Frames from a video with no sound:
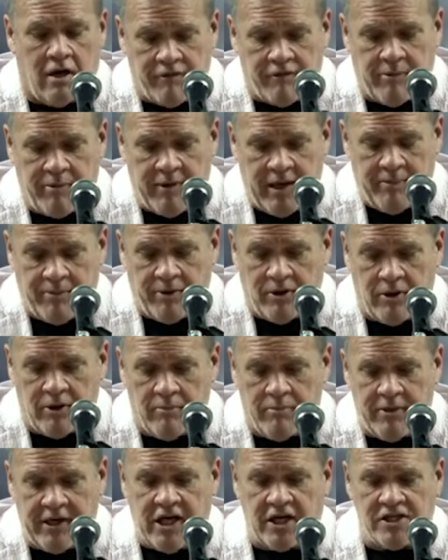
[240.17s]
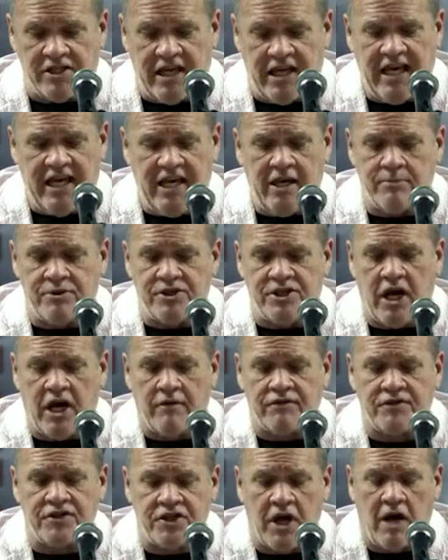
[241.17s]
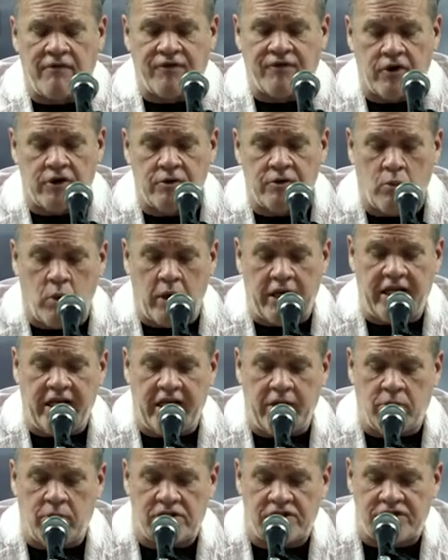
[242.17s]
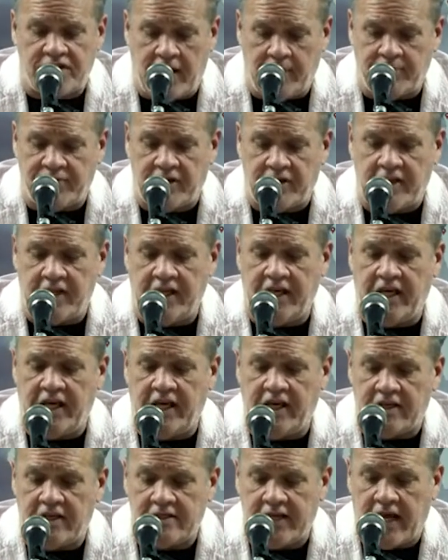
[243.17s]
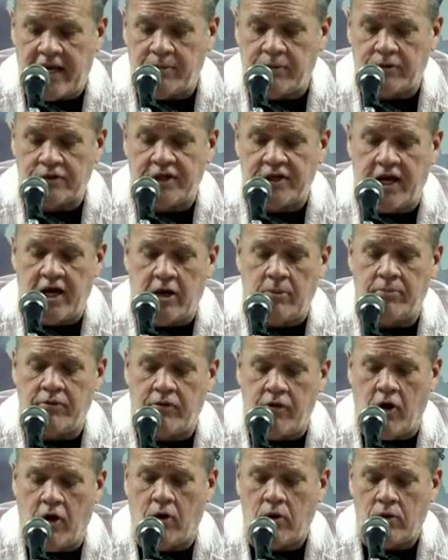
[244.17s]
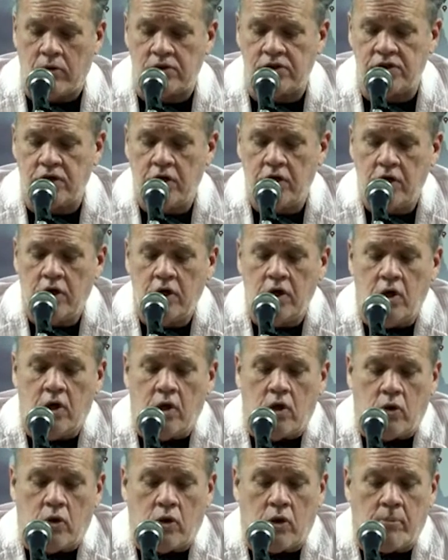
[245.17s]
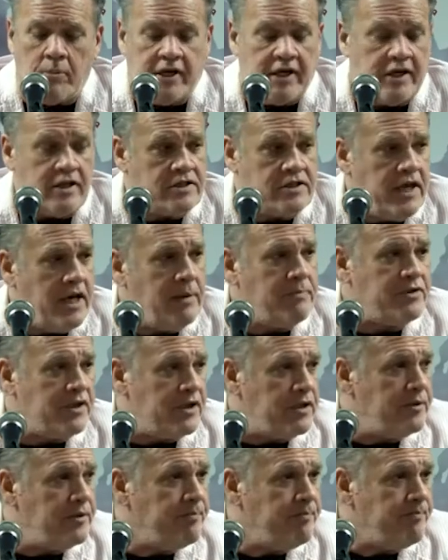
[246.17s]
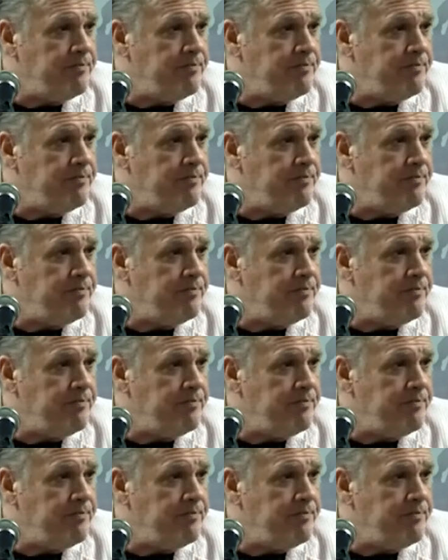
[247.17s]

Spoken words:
of the people. Because he himself suffered when he was tempted, he is able to help those who are being tempted.